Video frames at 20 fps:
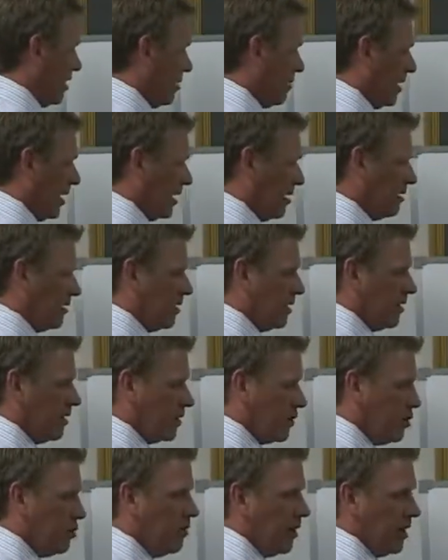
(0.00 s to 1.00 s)
I mean,
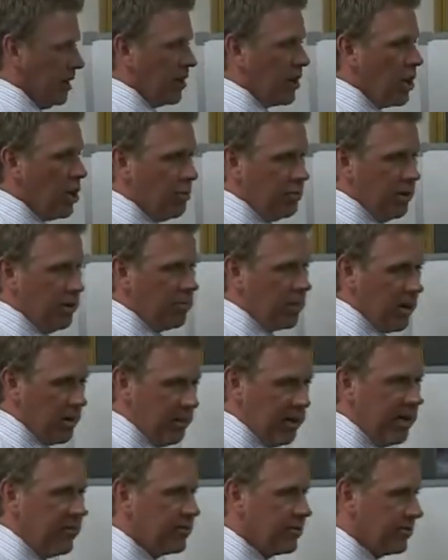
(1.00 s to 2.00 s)
you'll be in a coma
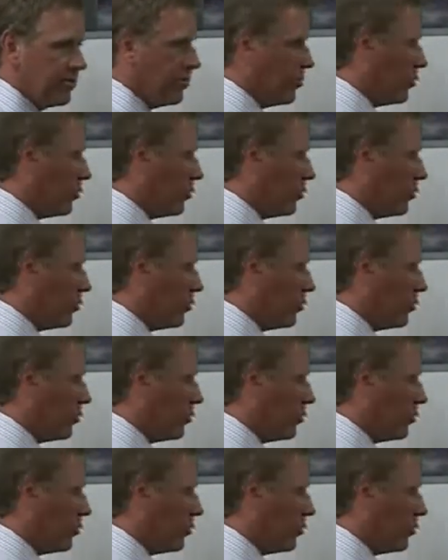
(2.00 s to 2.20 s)
probably after